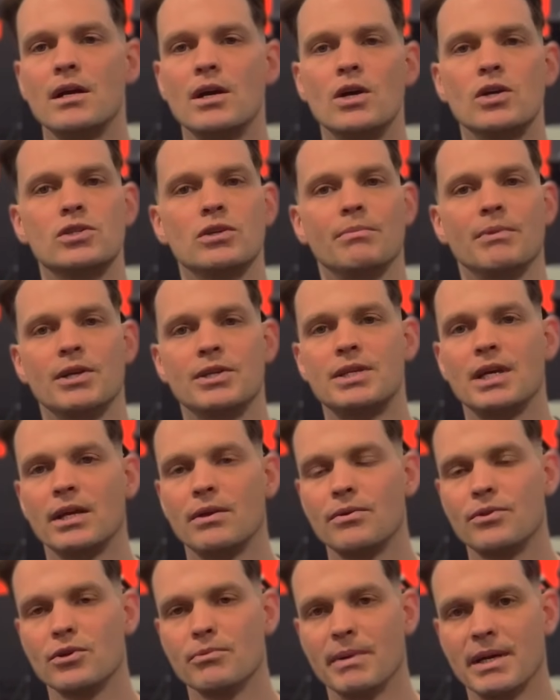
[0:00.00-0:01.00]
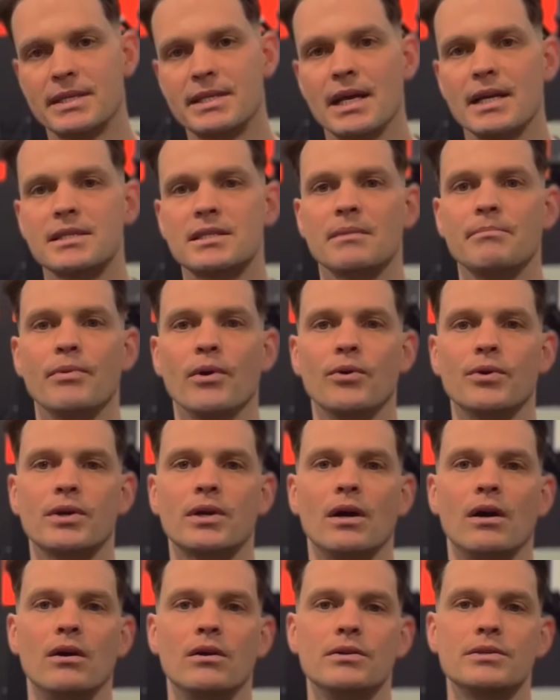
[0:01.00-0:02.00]
So I'm going to take you through my testing
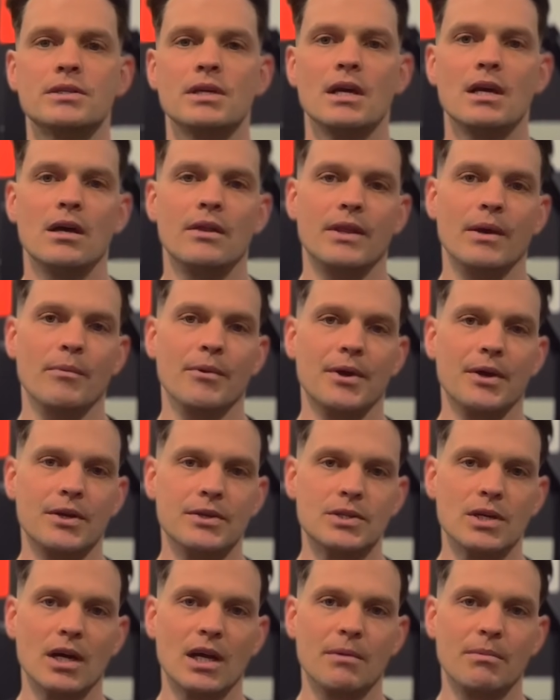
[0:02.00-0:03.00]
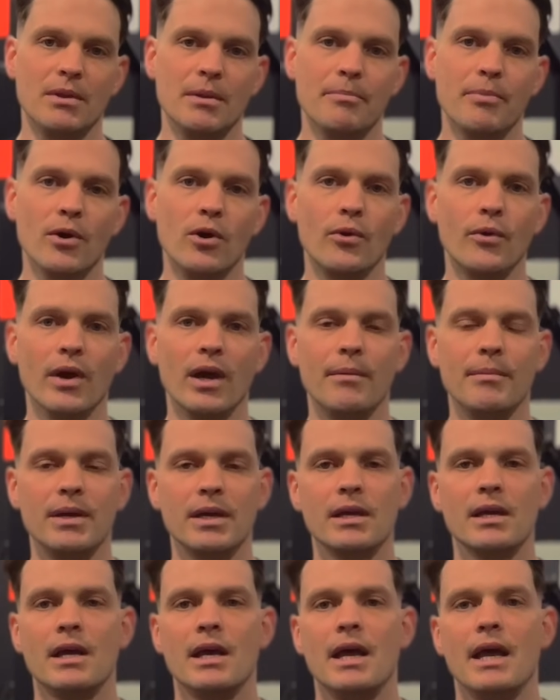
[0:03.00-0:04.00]
protocols, then we're going to talk about the
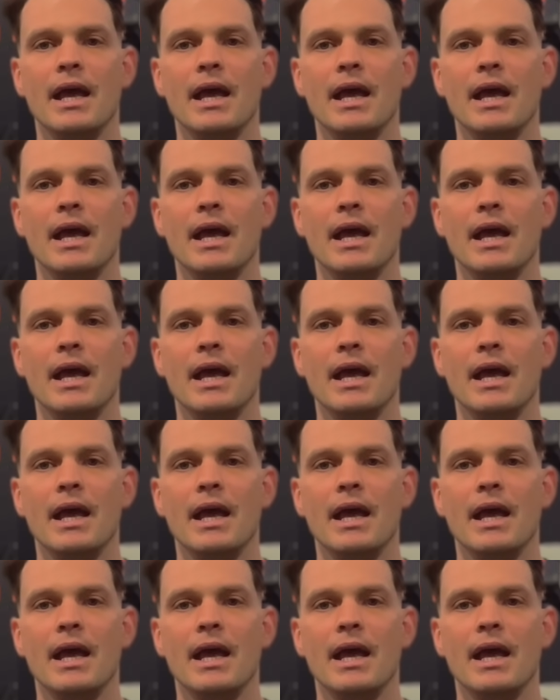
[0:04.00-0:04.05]
programming,